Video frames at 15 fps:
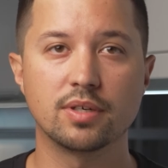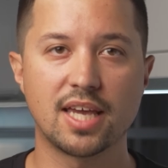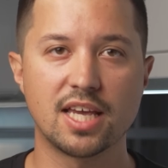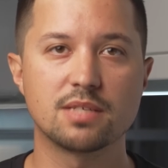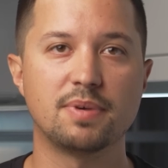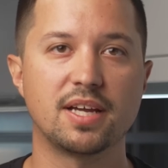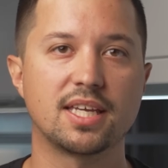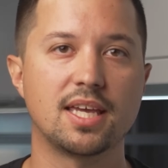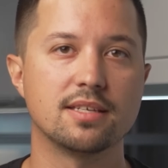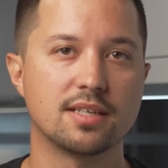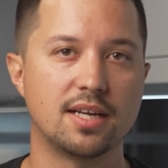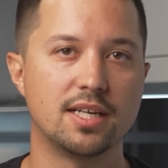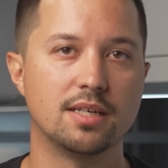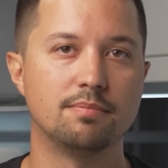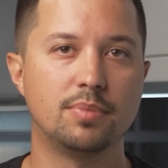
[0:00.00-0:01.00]
a case-by-case
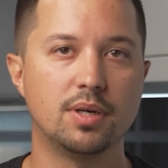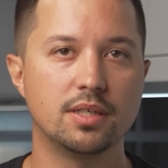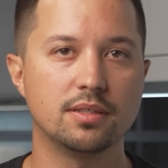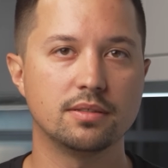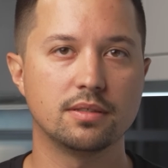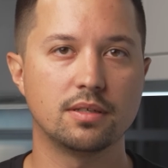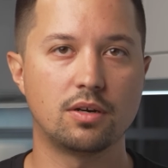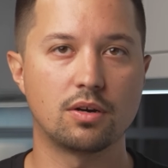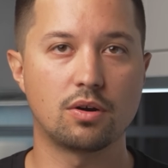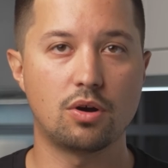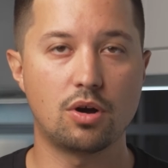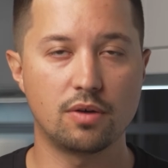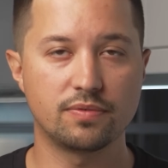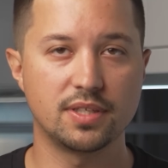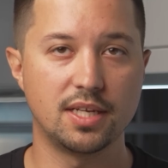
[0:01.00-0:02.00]
item, but are
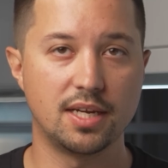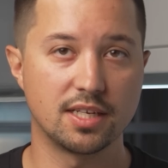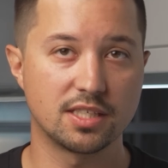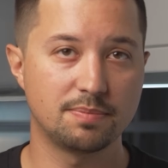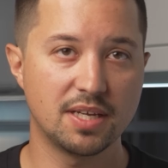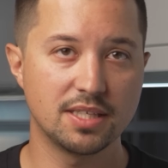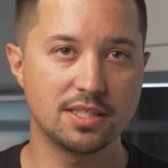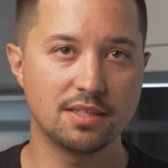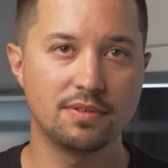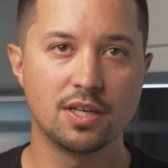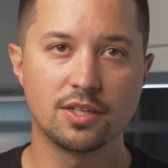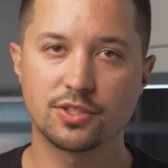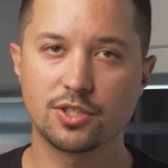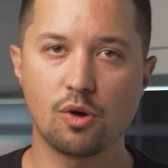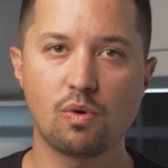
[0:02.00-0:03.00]
often inexpensive,
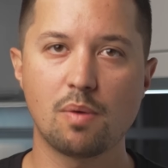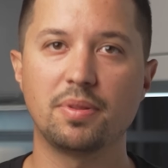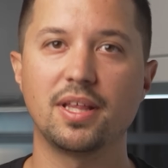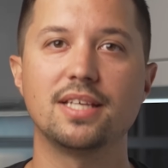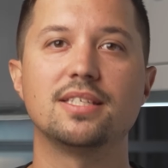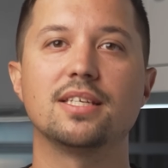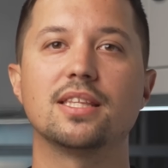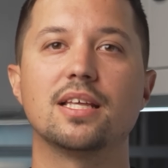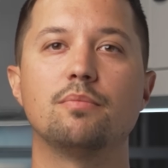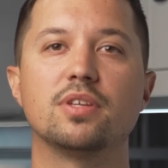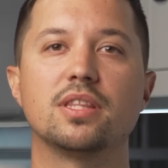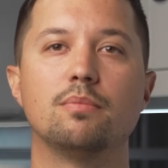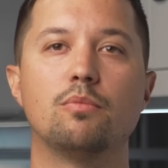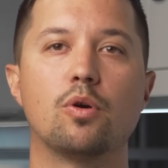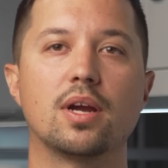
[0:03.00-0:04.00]
so replacing them
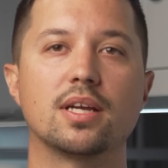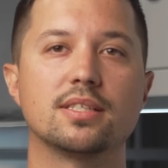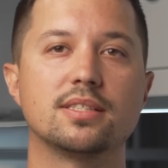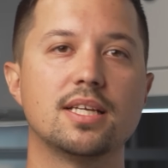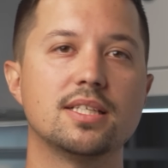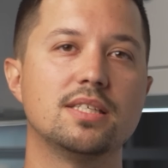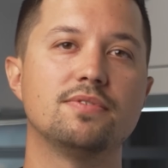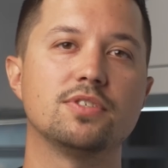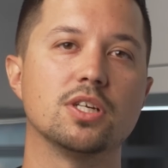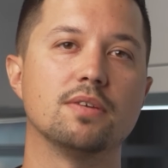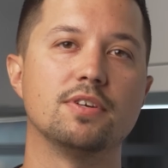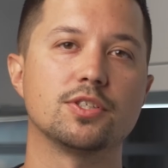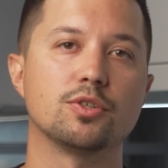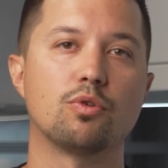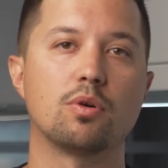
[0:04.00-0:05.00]
with a more extensive
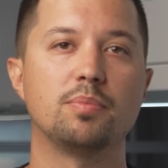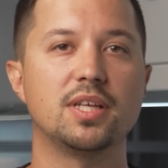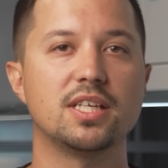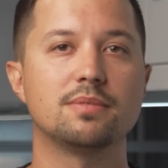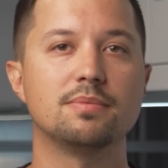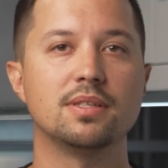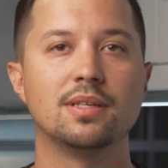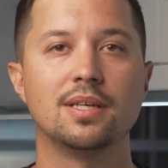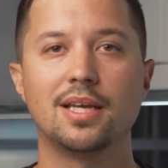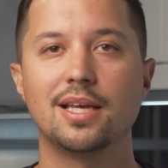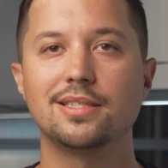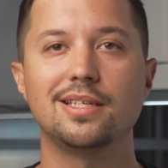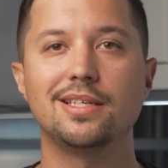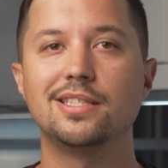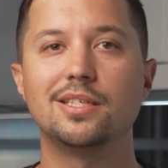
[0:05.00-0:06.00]
service or replacement
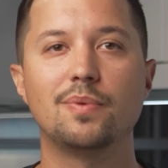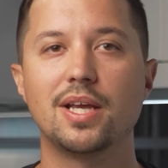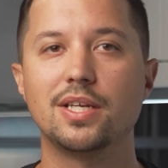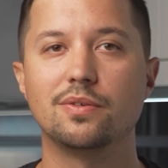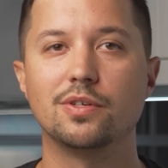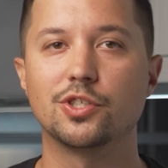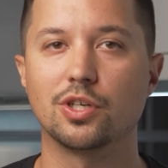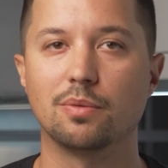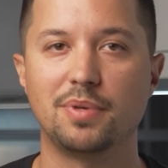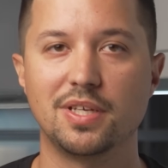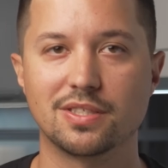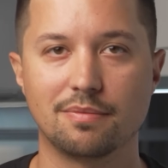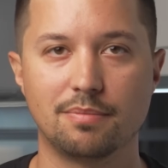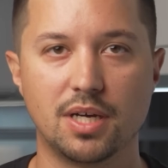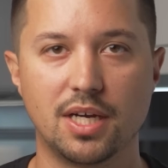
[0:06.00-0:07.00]
is an easy way to ensure
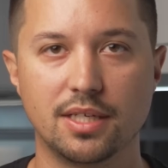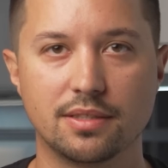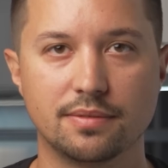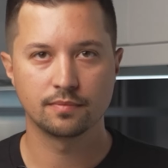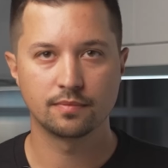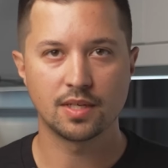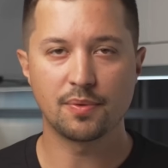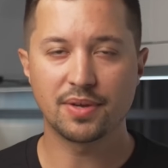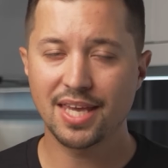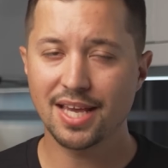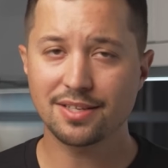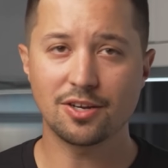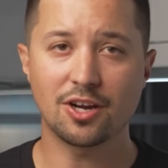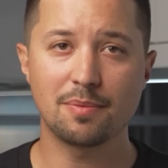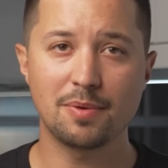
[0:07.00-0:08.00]
peace of mind. Now, we
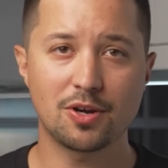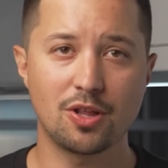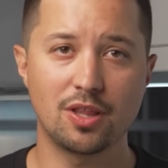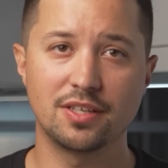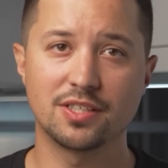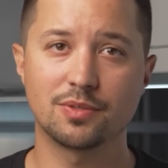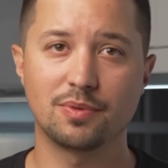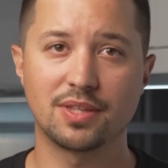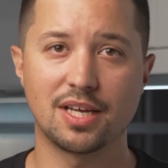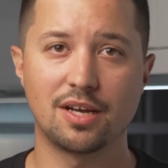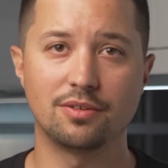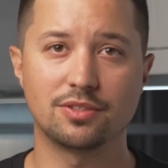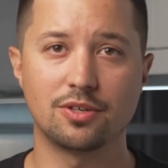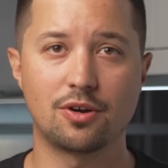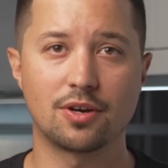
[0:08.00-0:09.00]
can't talk about all this
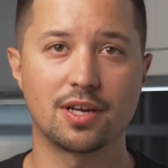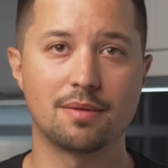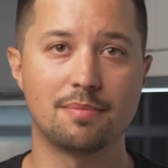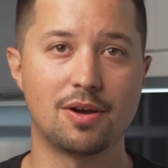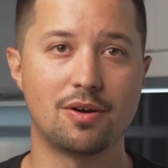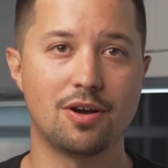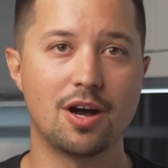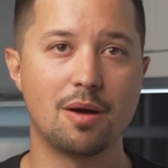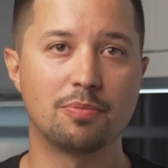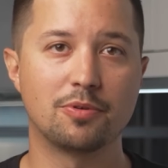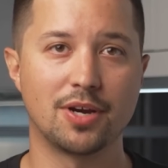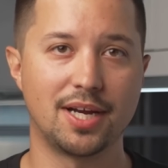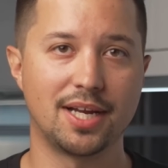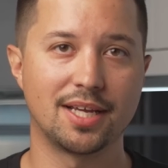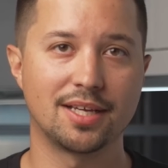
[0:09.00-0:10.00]
without talking about
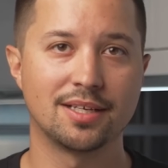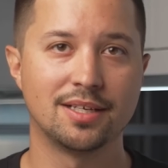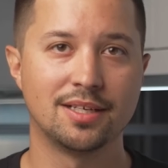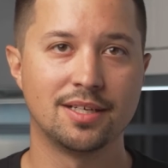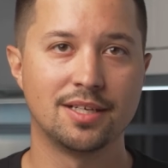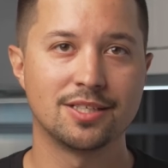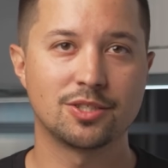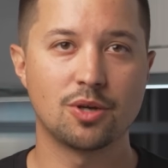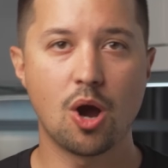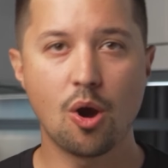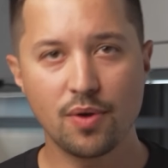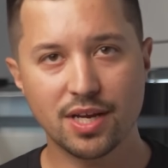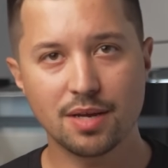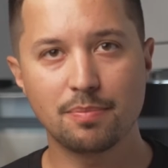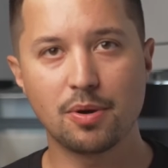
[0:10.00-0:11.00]
upgrading. So
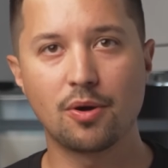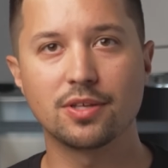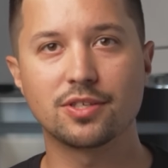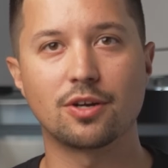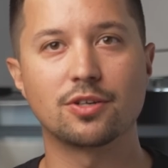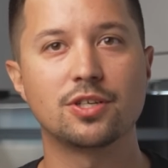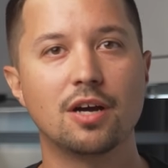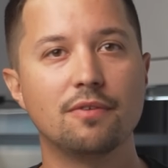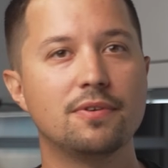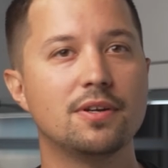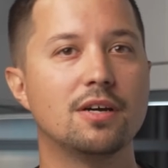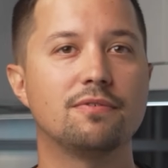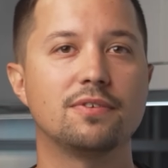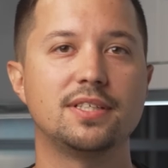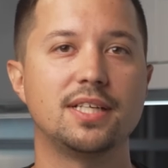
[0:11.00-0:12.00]
O E components are tough
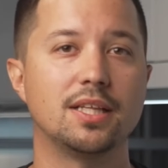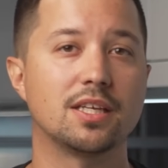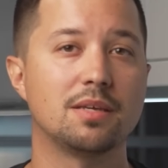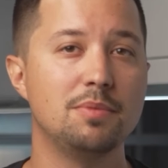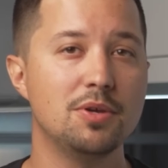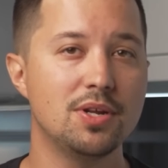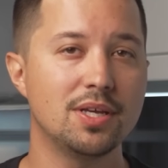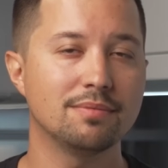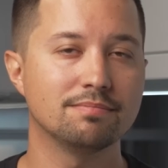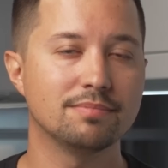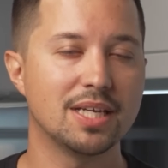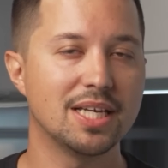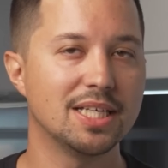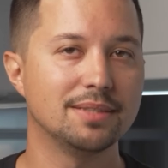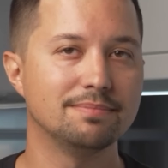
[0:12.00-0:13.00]
enough for daily commuting,
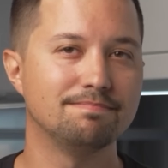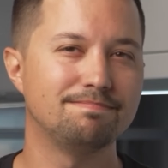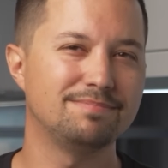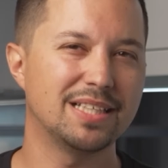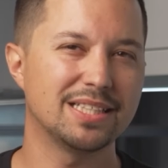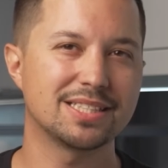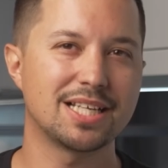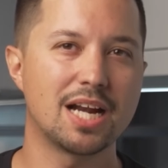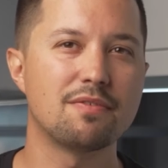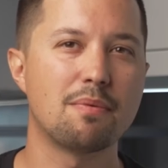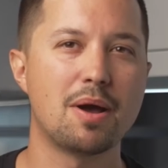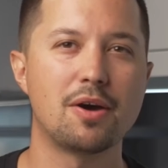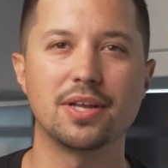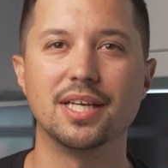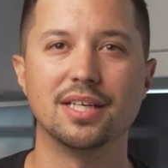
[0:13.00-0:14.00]
and that's kind of
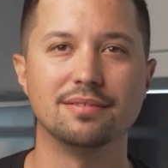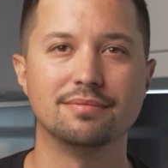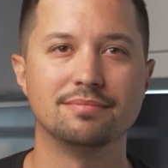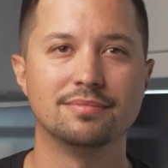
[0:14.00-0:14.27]
about it.